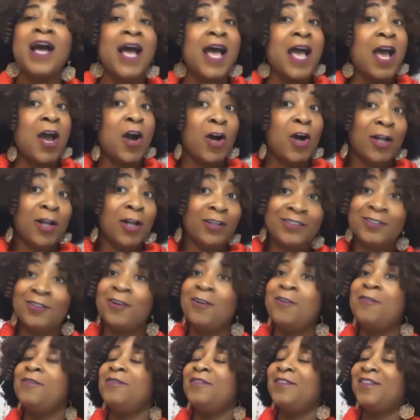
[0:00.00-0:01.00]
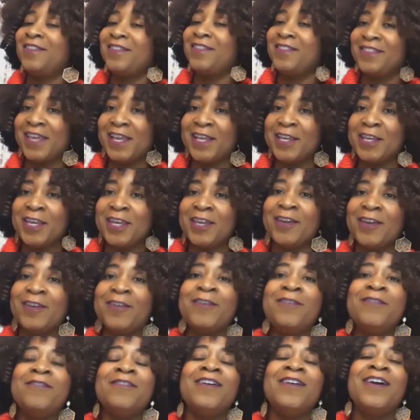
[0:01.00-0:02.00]
also thank
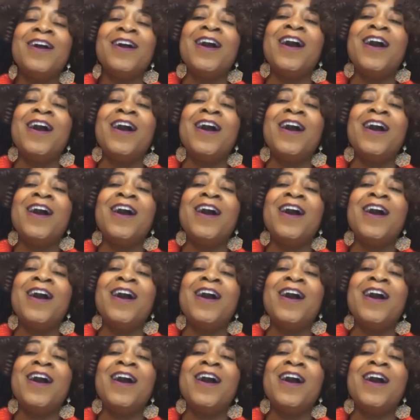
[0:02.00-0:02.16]
you.